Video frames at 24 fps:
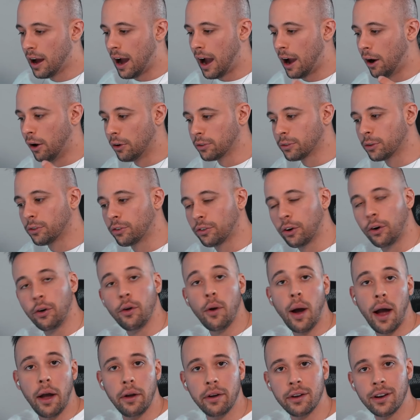I also show
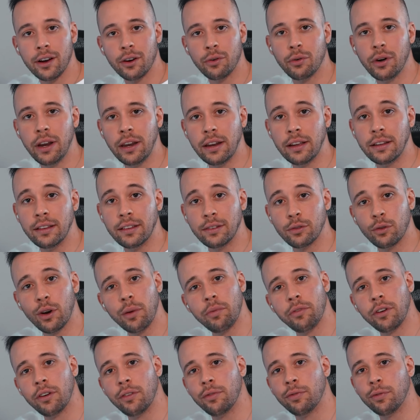you how you can create a
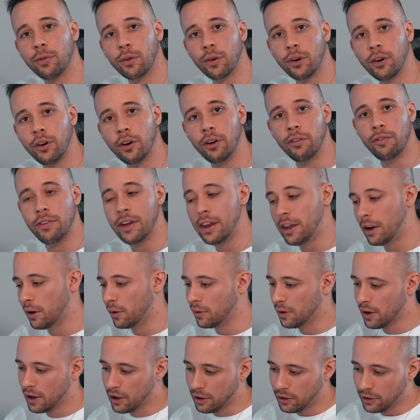description for your
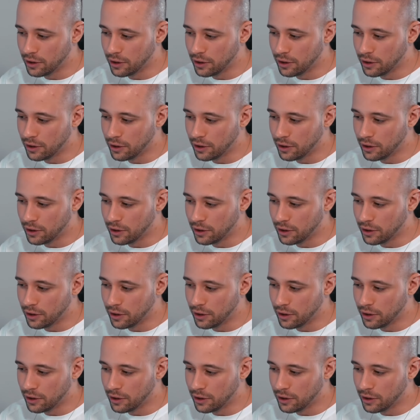video.